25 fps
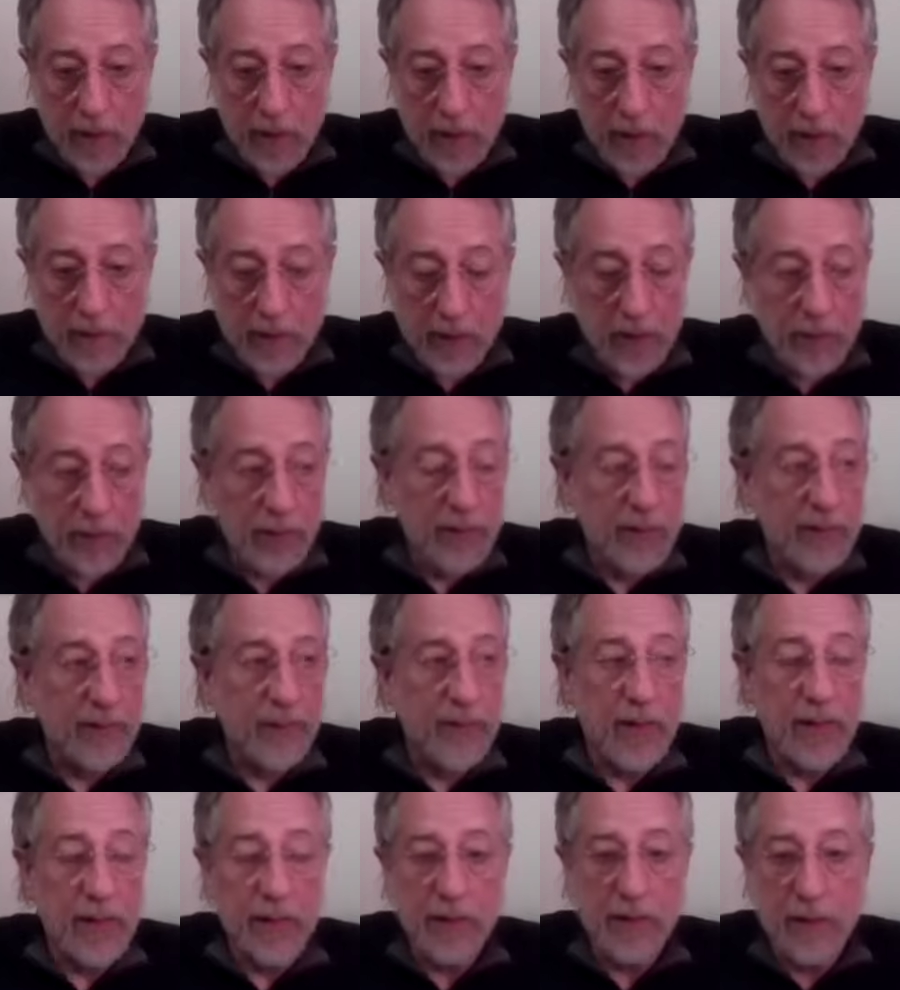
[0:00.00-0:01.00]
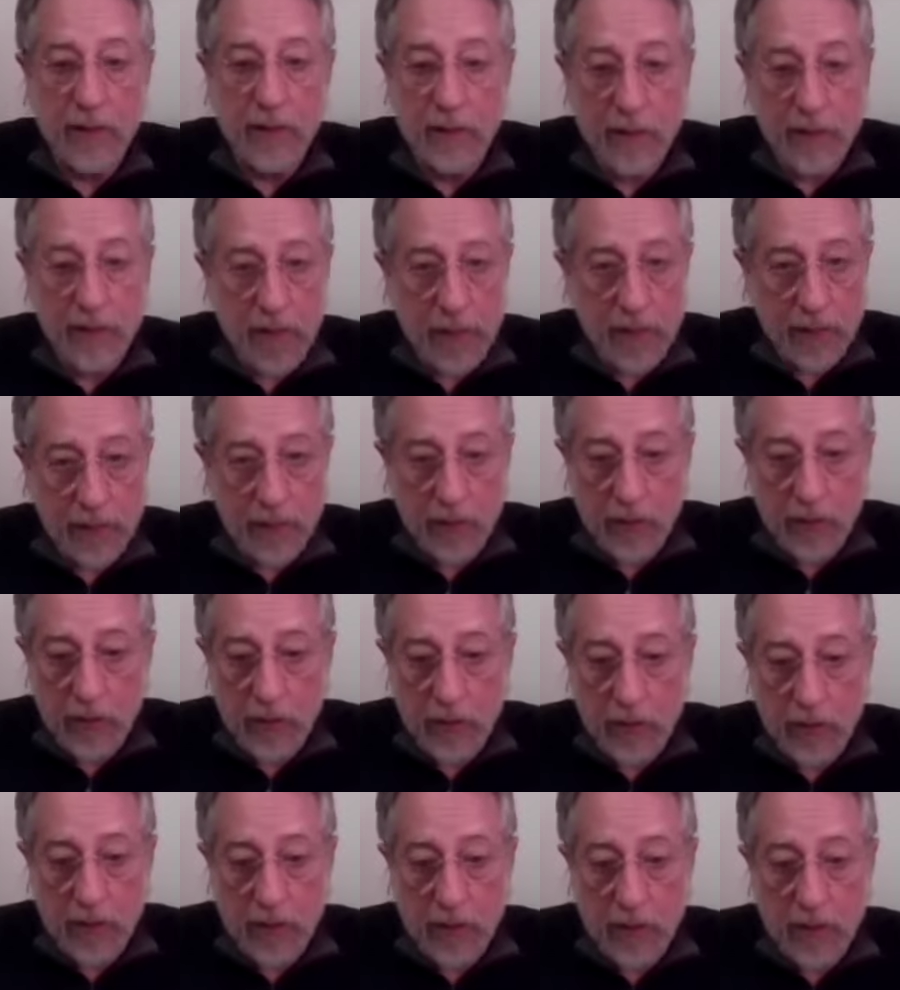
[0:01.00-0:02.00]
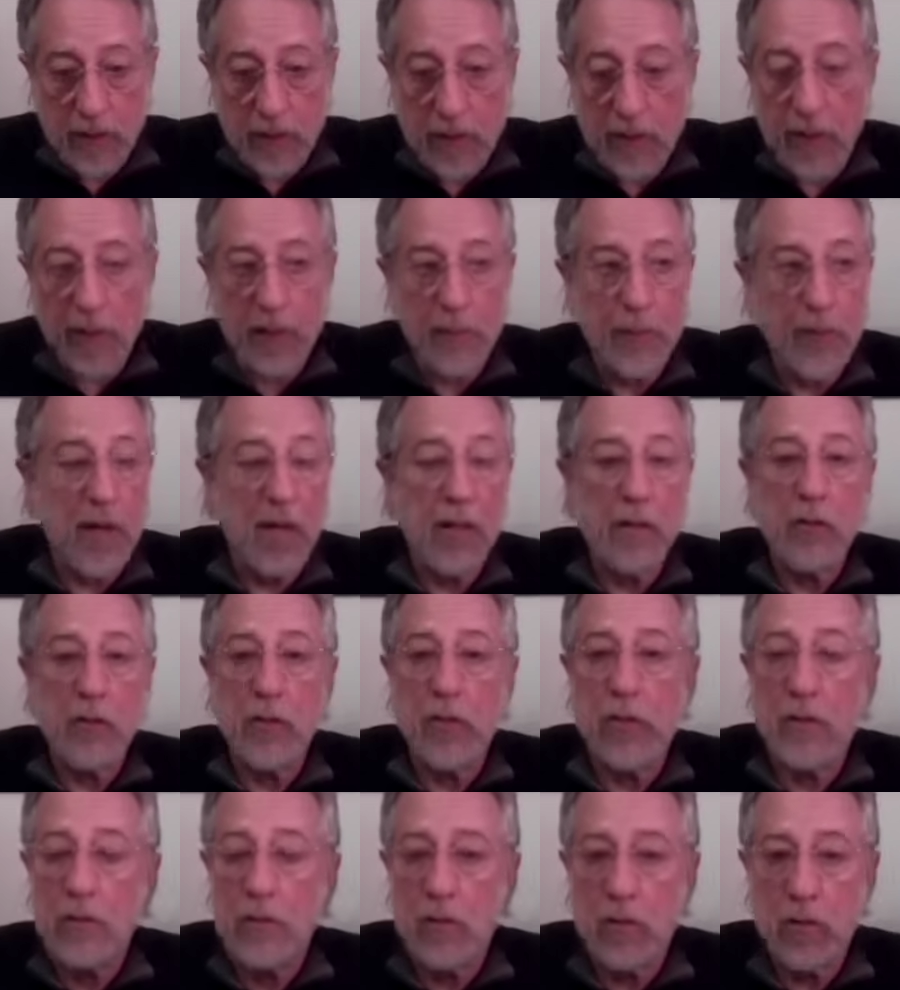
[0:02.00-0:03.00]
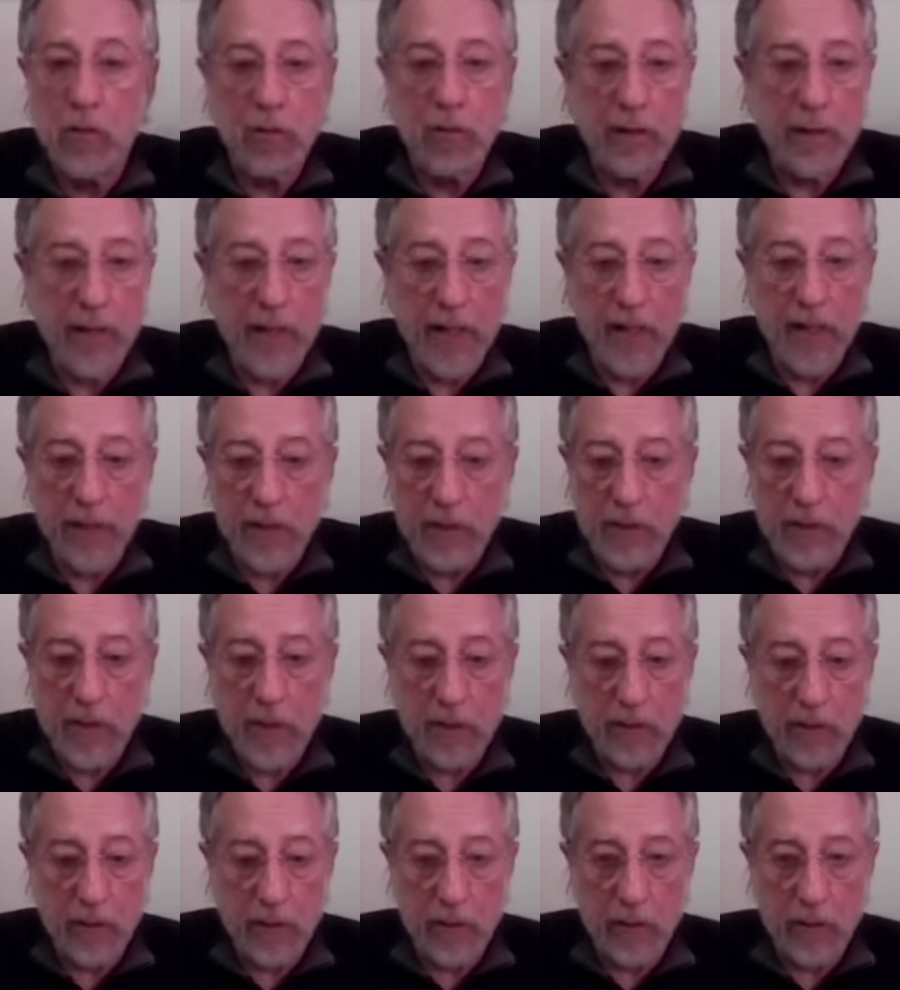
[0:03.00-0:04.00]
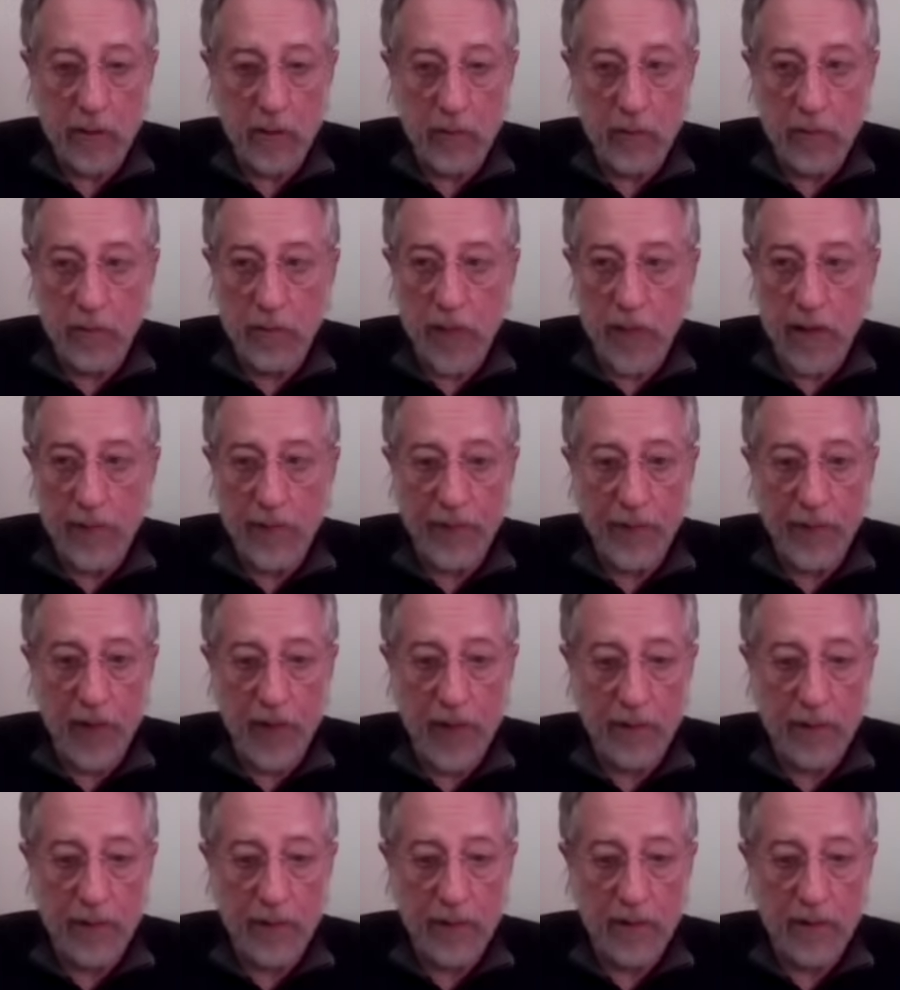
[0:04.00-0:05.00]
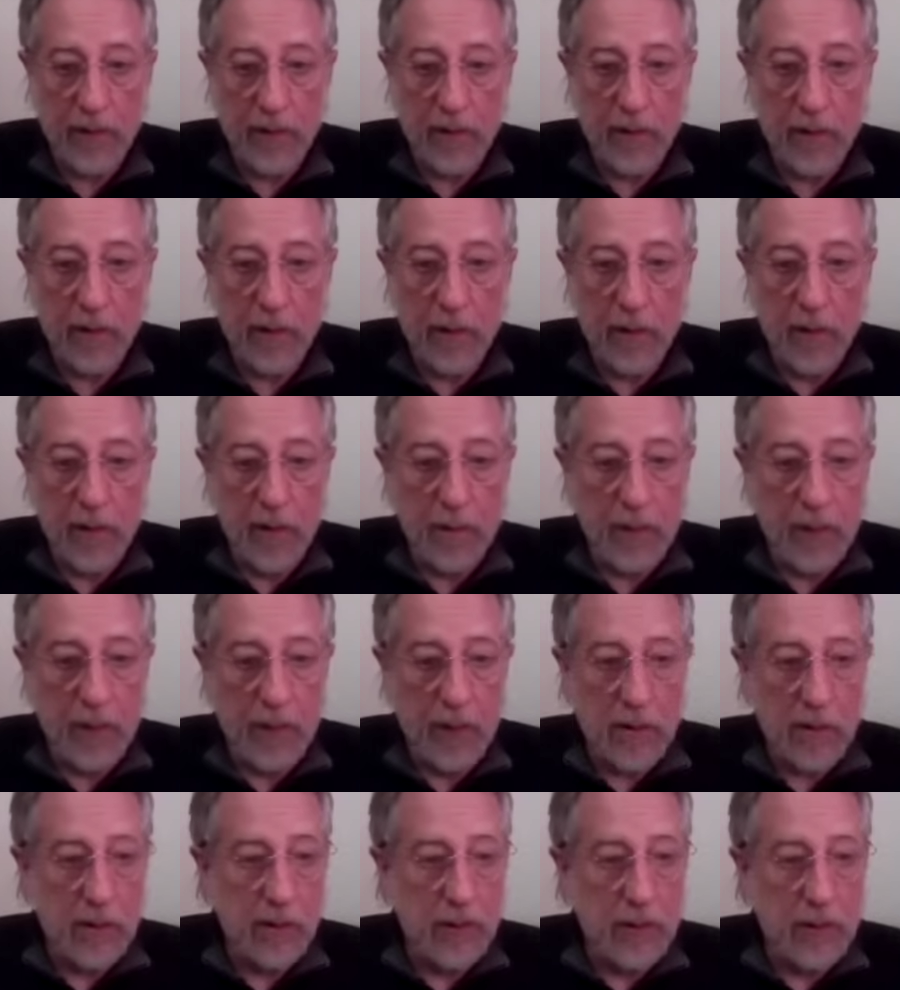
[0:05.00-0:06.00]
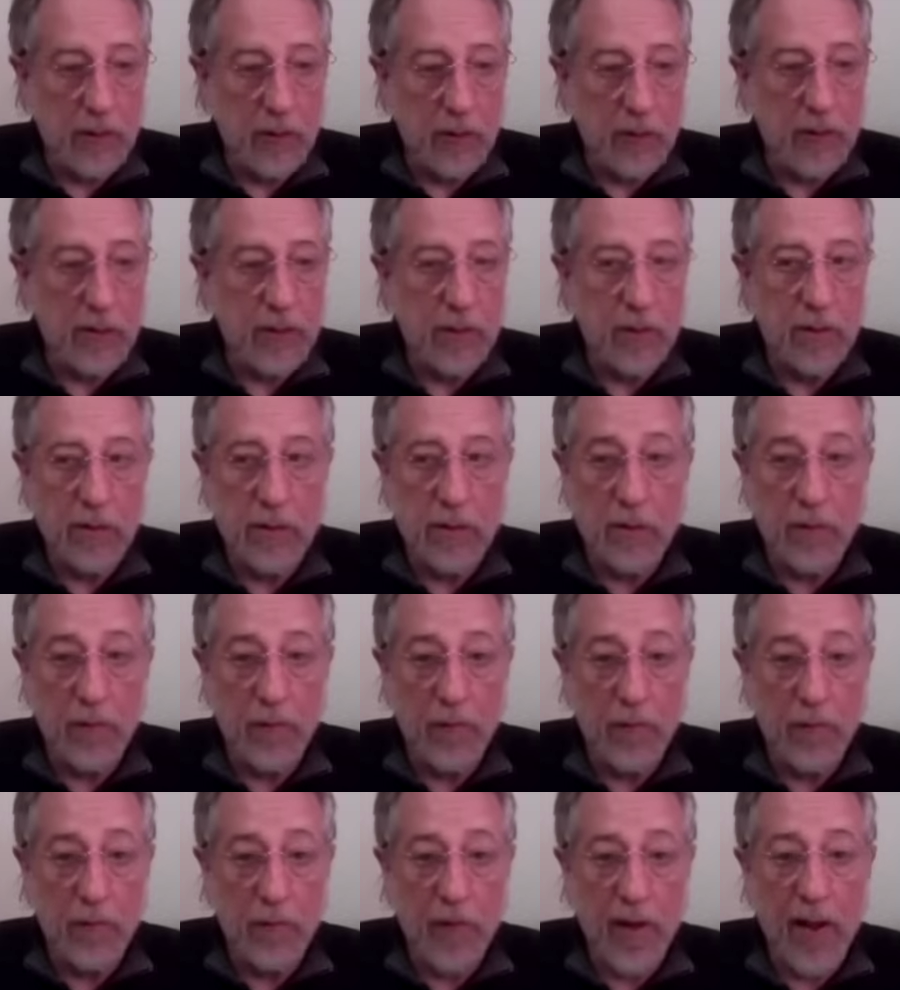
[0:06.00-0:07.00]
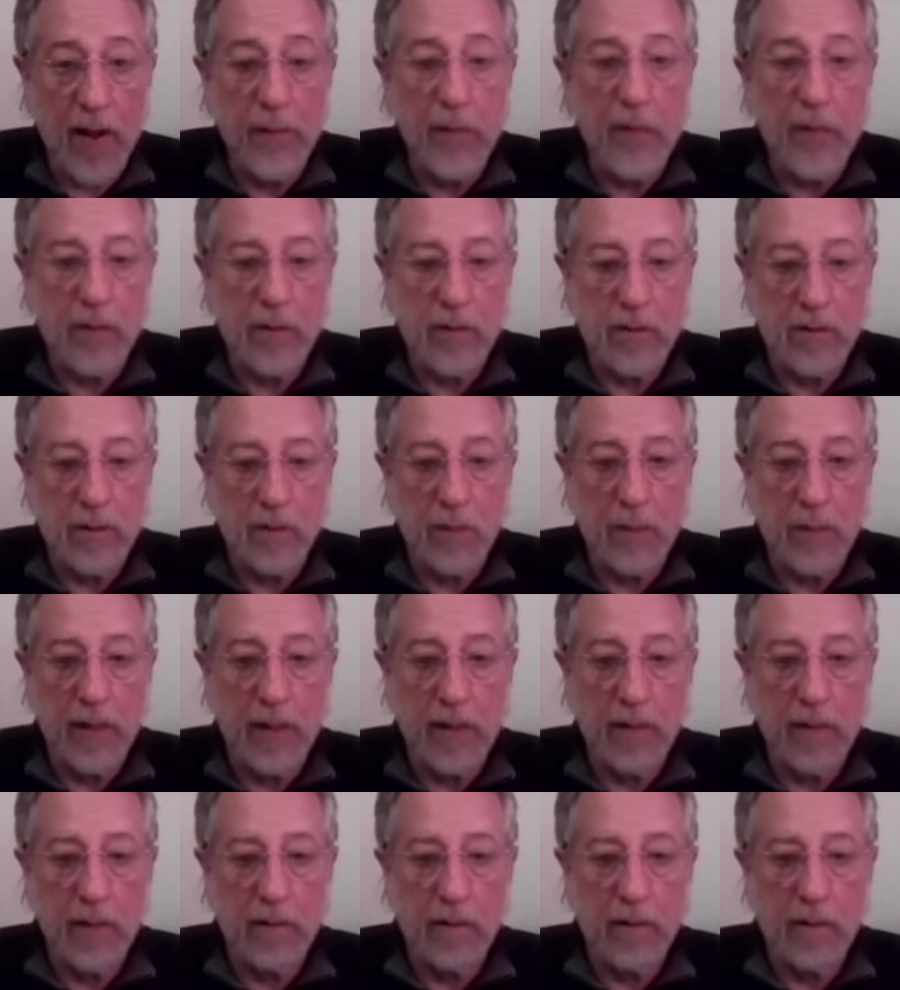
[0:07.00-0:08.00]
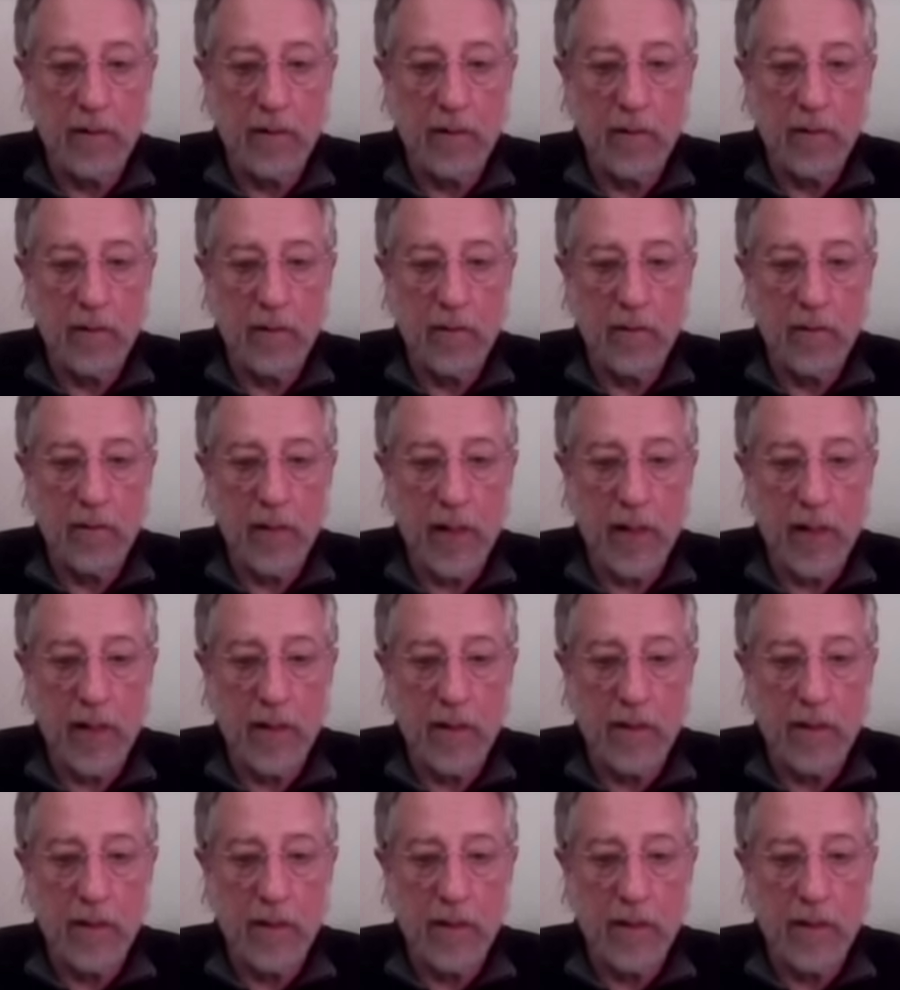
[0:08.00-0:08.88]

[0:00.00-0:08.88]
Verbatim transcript: Didn't believe anything the Catholic Church said. And I apologize to all the Catholics out there who have faith because I think Jesus is a fabulous being, right?